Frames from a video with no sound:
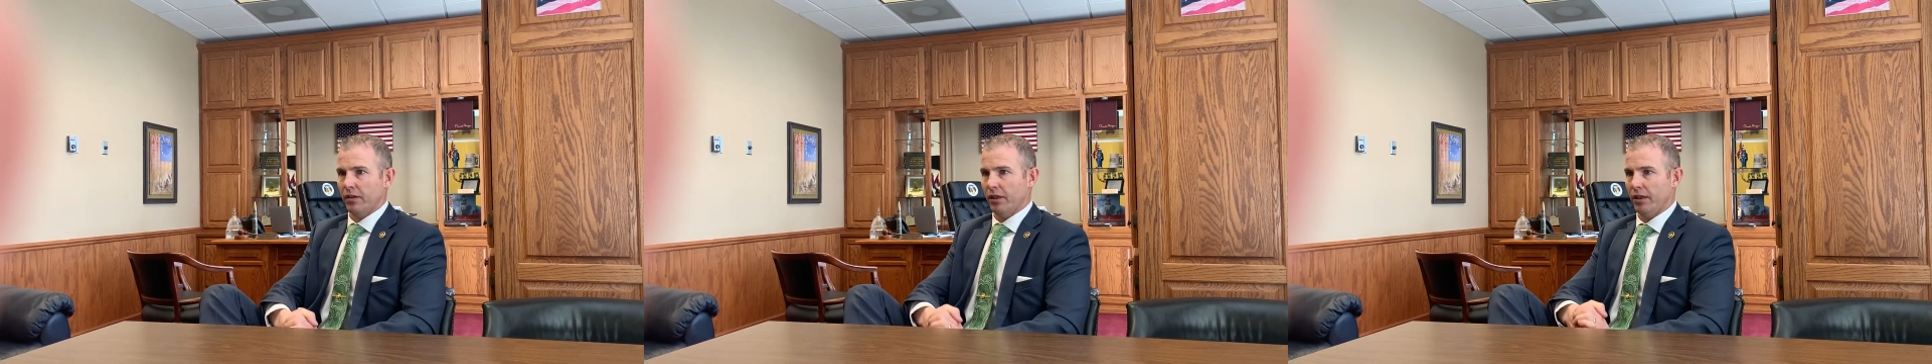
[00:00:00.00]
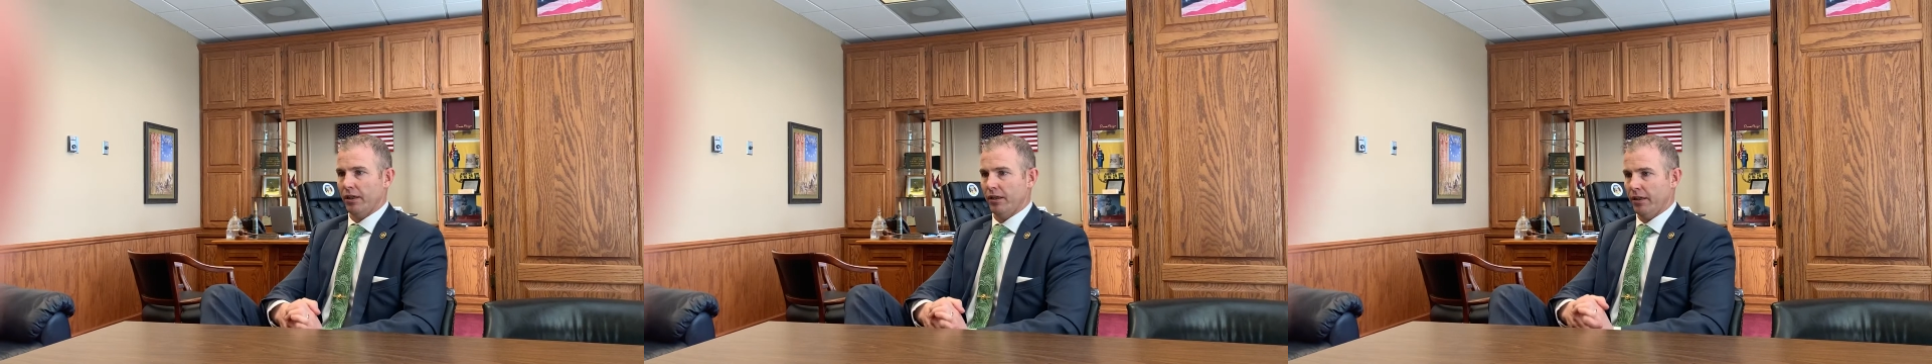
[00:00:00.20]

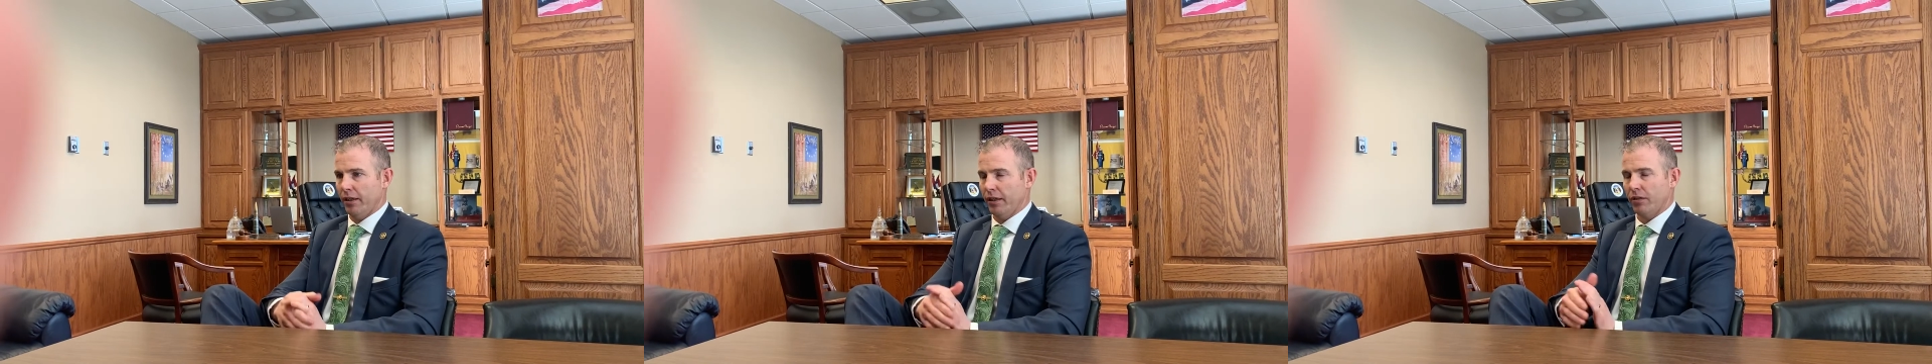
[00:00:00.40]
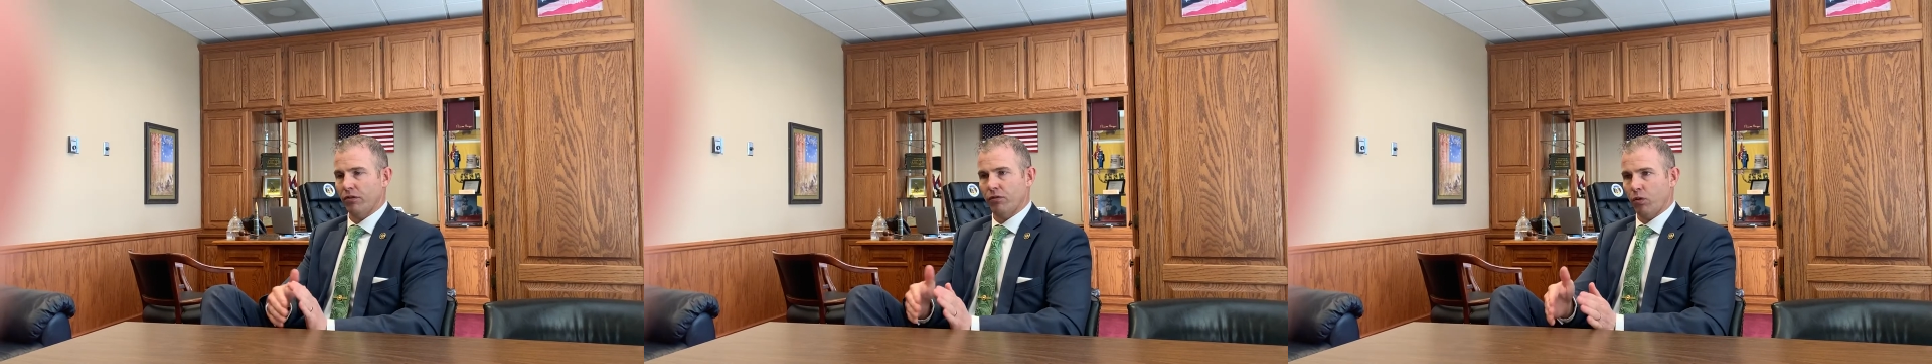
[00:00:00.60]
and
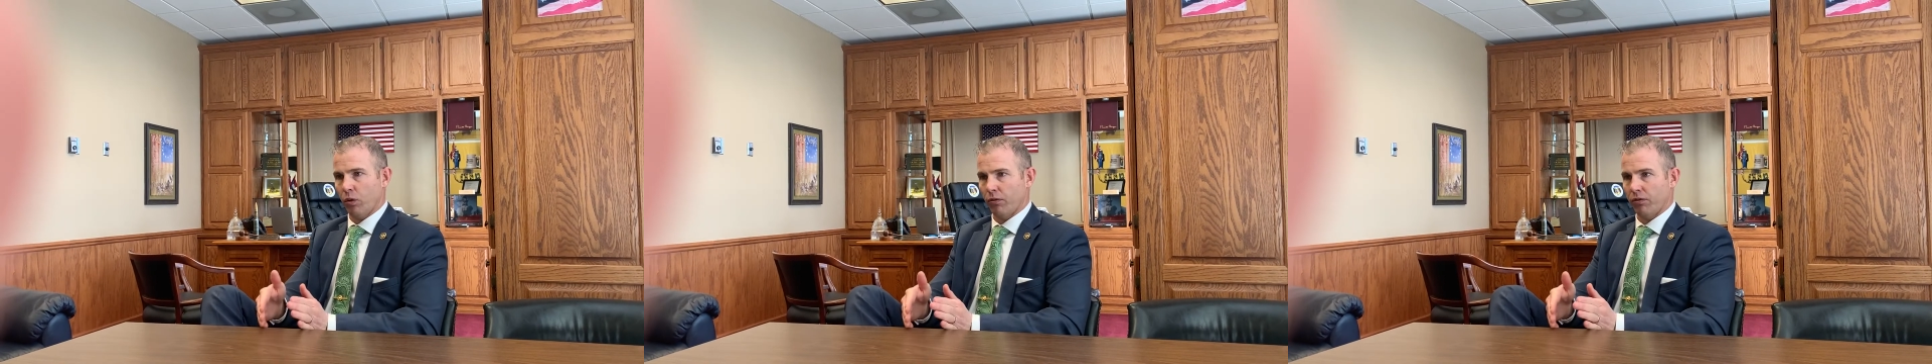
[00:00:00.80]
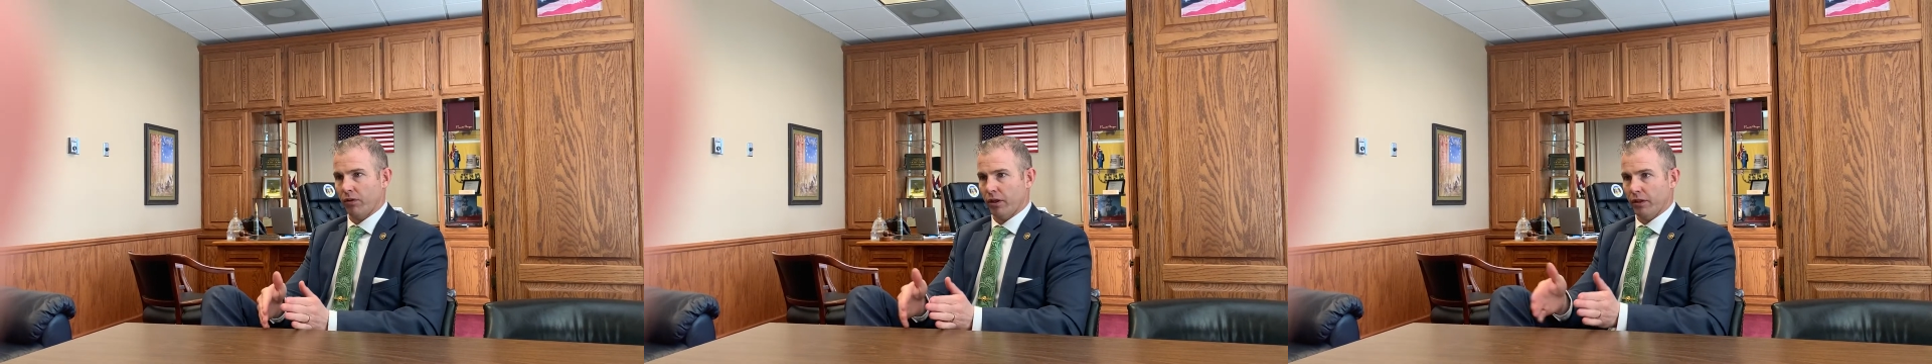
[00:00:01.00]
at the
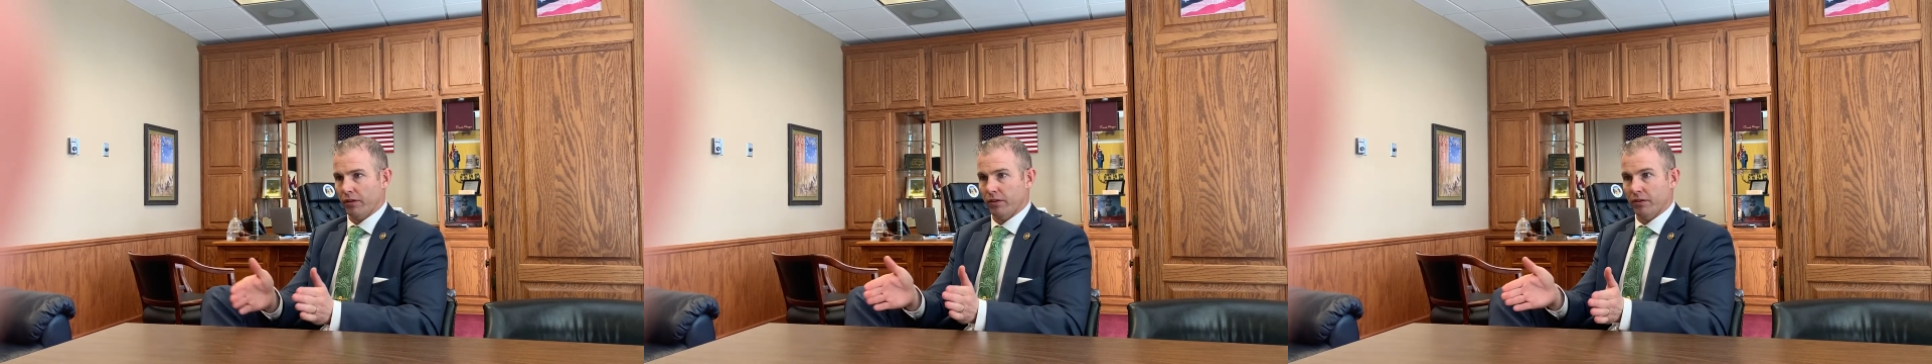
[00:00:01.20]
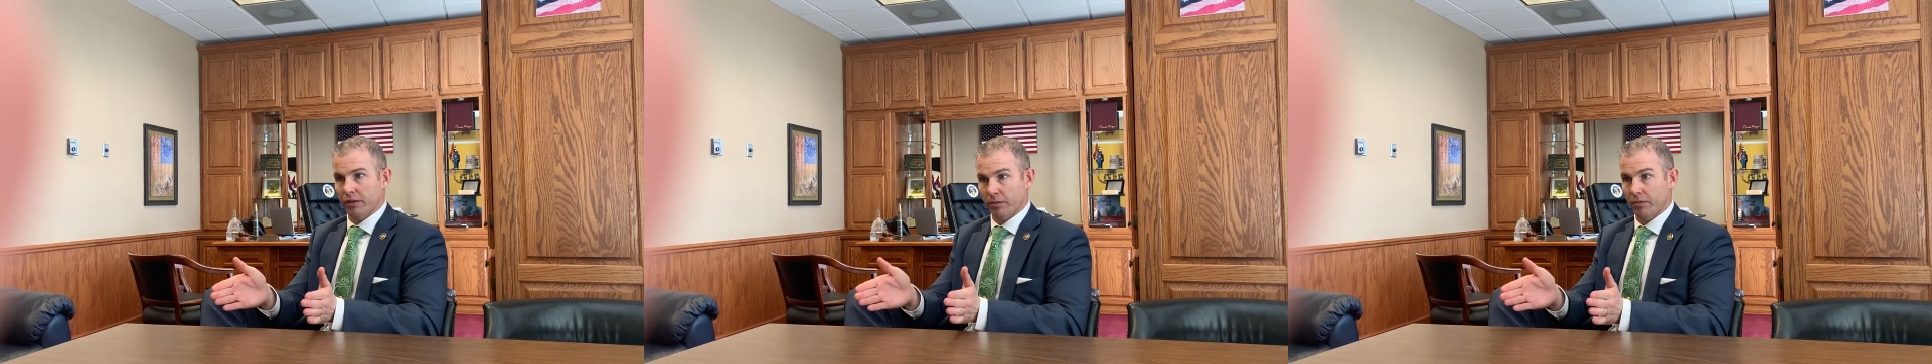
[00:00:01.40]
forefront,
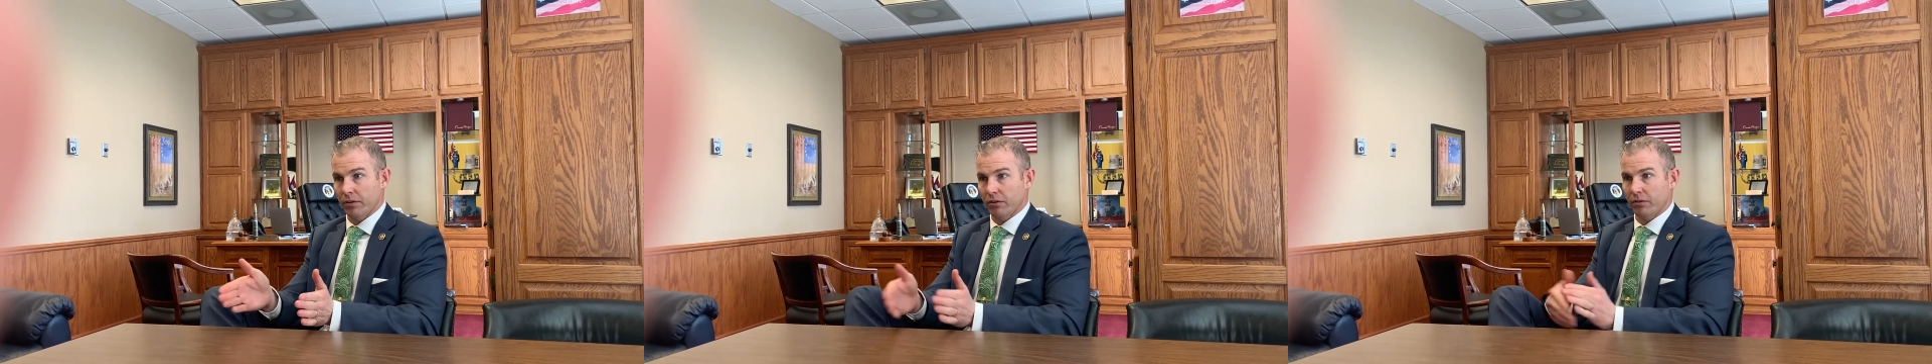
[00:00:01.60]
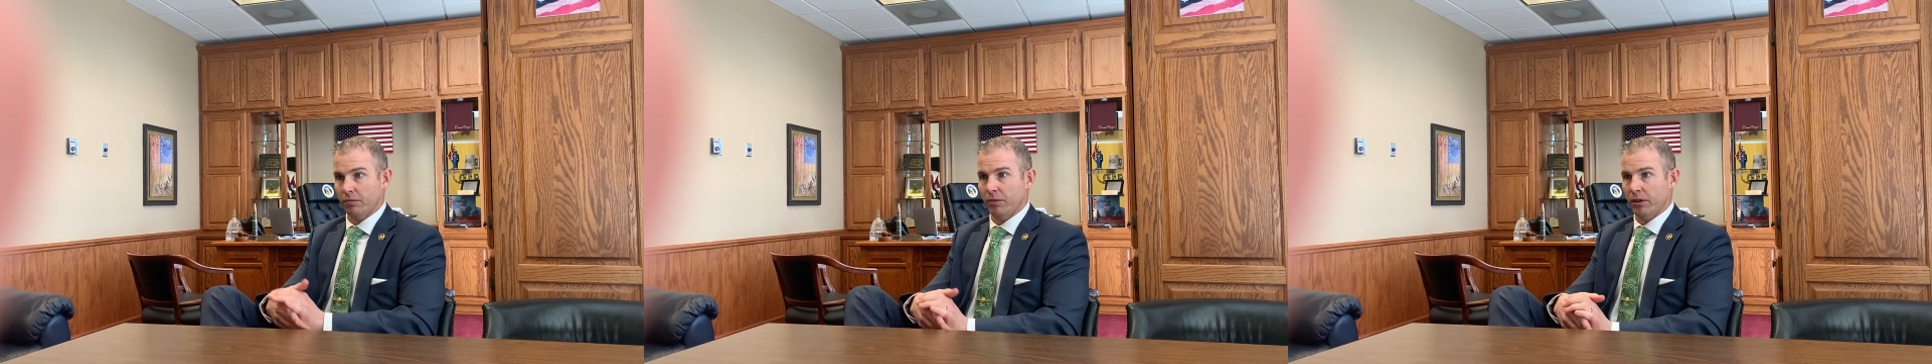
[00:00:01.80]
the tip of
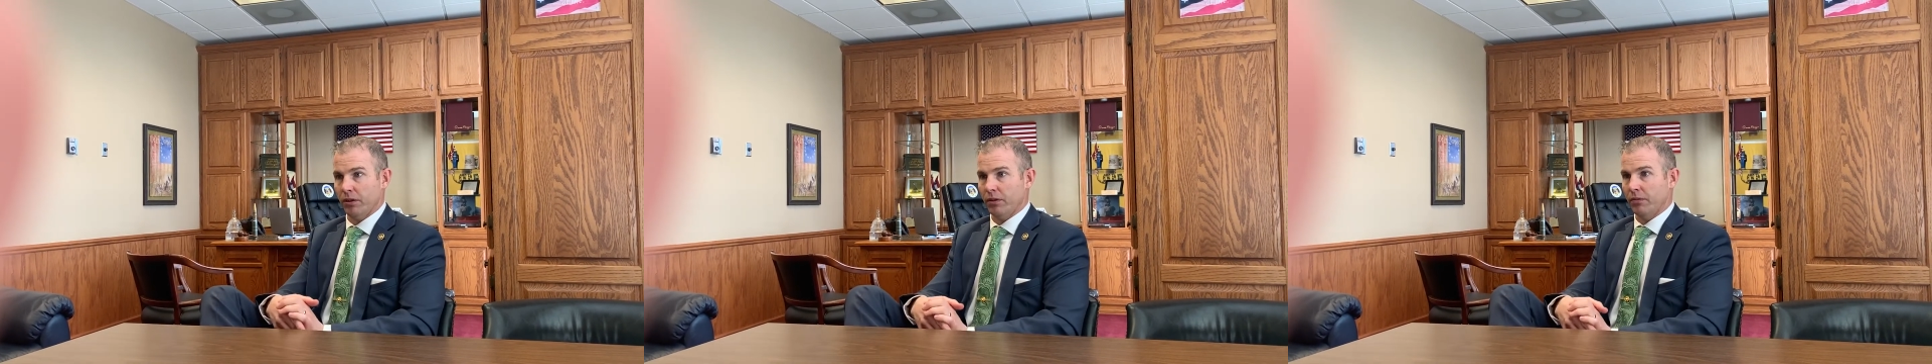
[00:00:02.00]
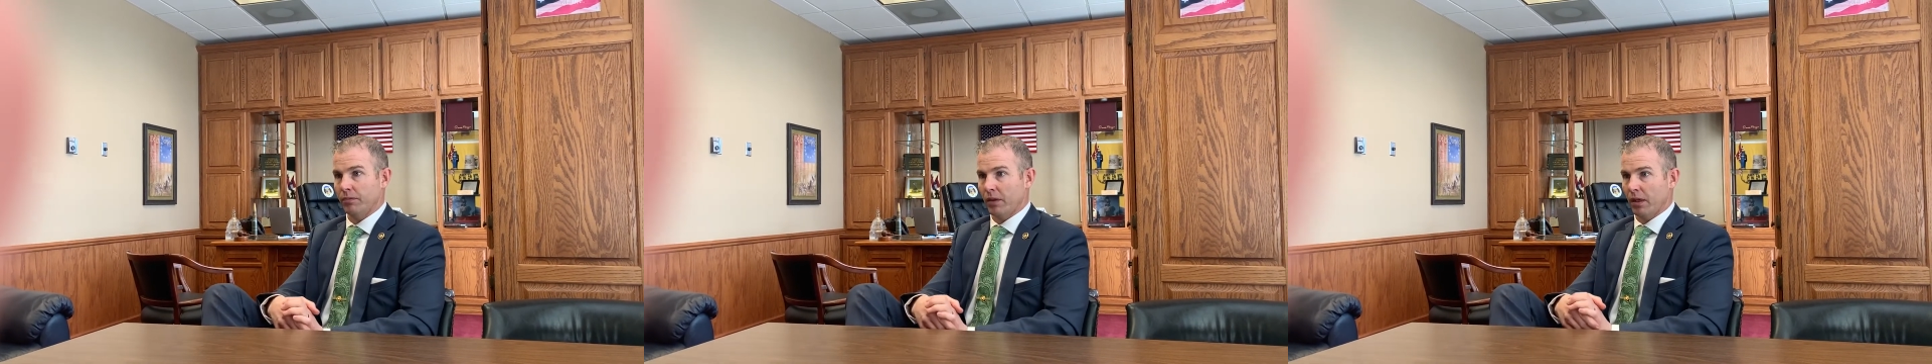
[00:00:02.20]
the
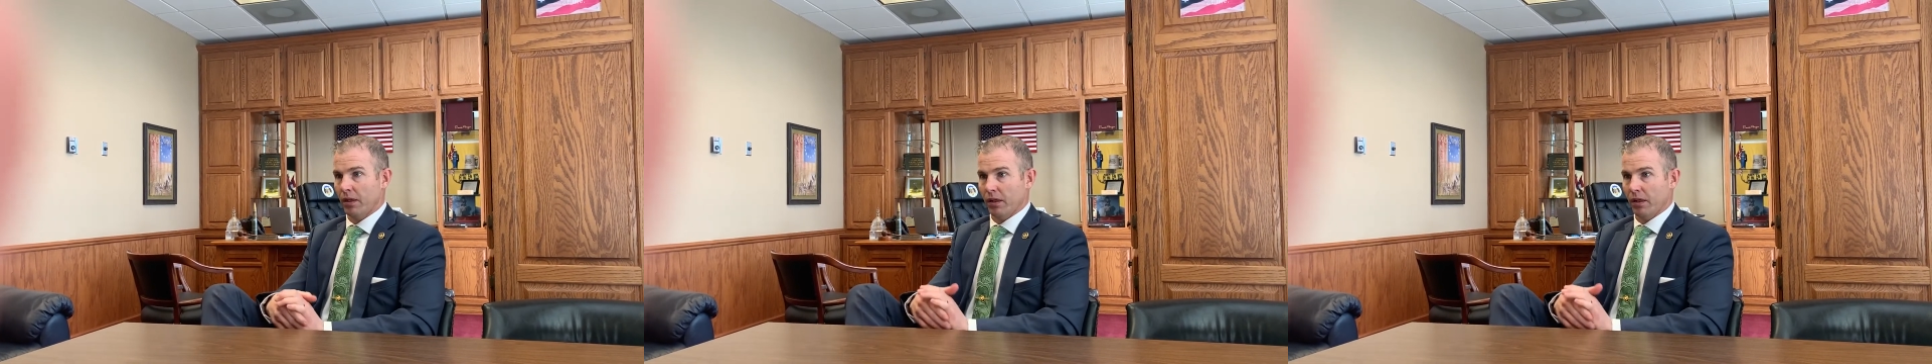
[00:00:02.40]
spear.